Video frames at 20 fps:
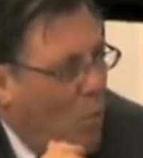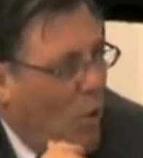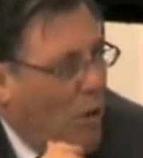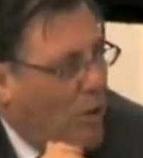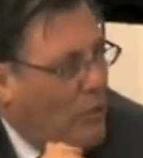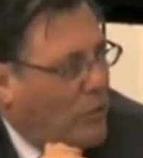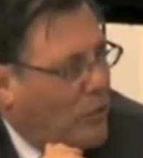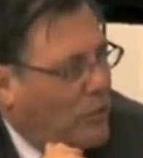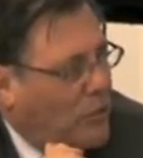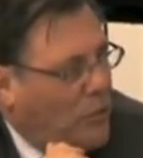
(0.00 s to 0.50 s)

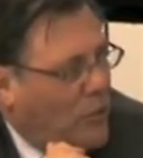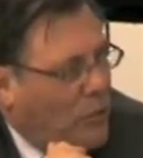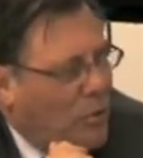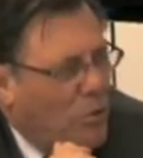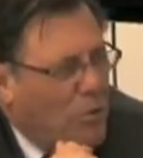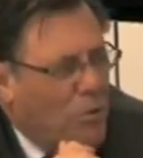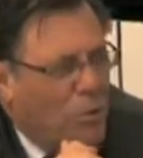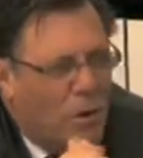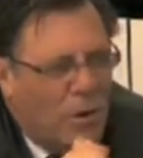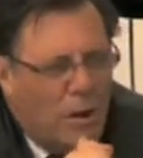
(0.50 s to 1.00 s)
What is a
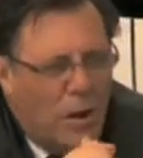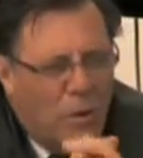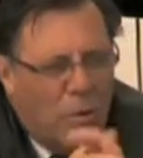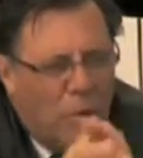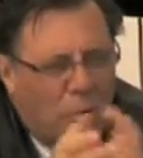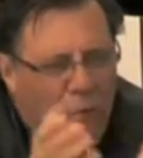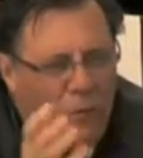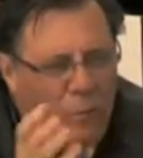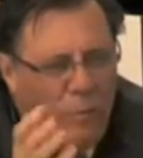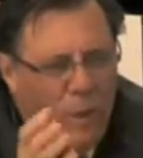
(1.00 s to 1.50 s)
school? And I
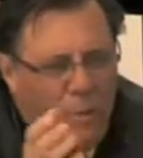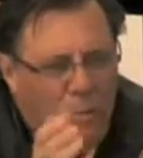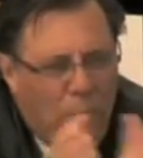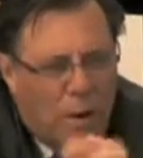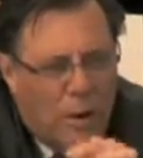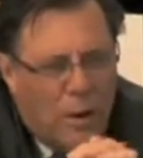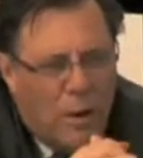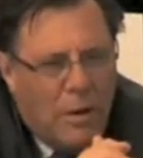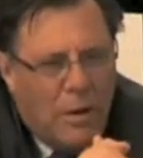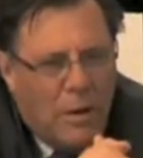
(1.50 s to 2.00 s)
always
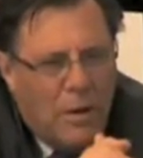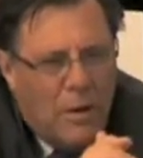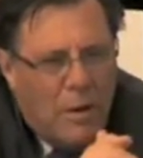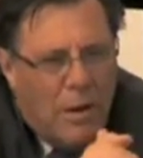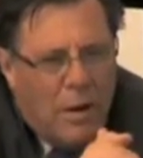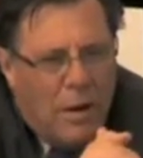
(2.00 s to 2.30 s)
remember